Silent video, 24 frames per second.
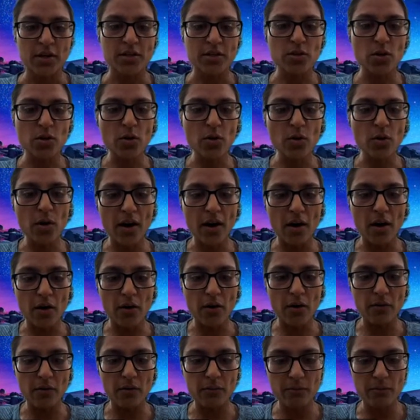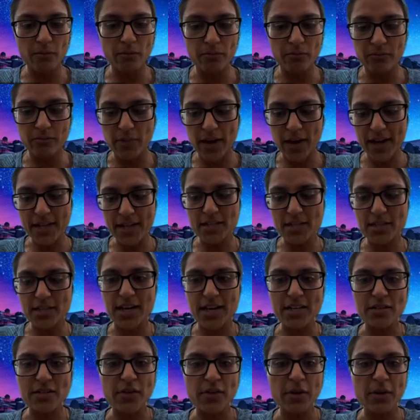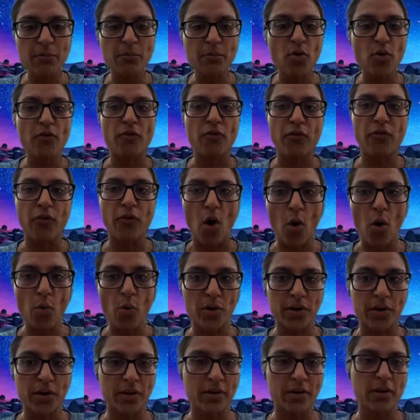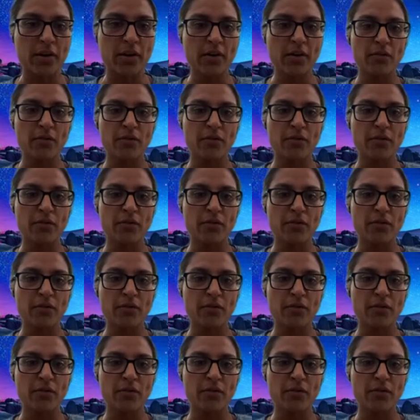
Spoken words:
So as we move forward,